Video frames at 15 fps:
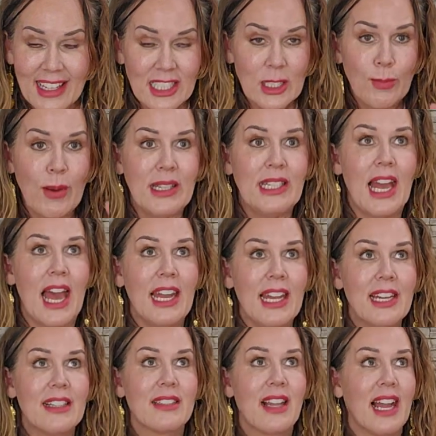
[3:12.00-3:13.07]

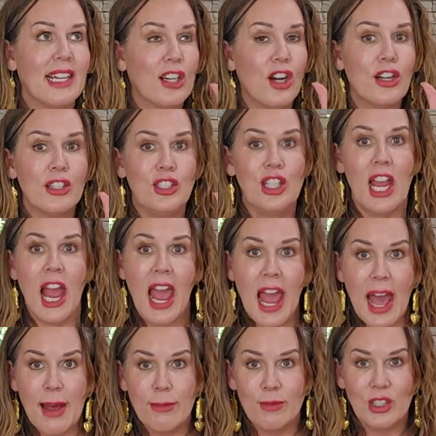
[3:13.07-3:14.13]
Spaghetti is like her
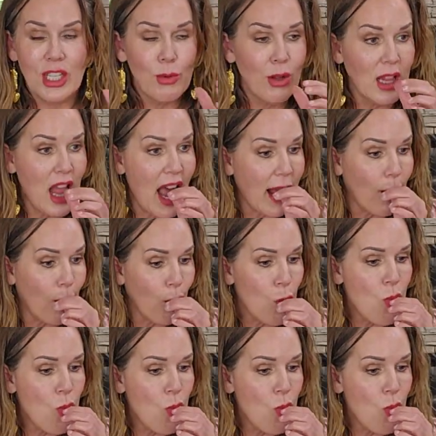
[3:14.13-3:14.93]
jam. She will like,